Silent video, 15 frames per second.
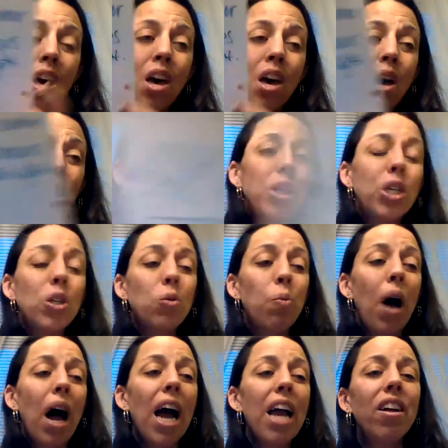Which is
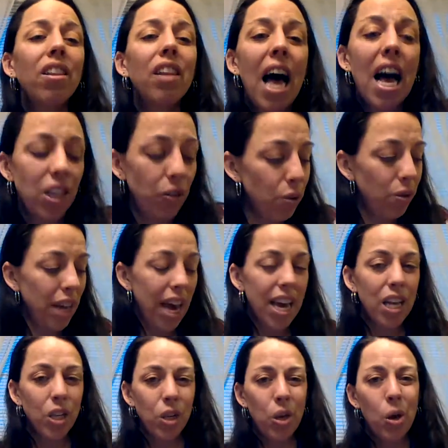why the last few
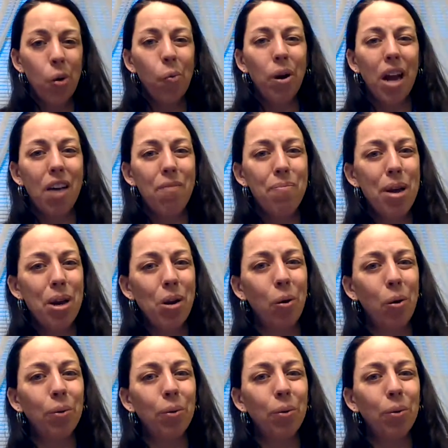days, when I've been holding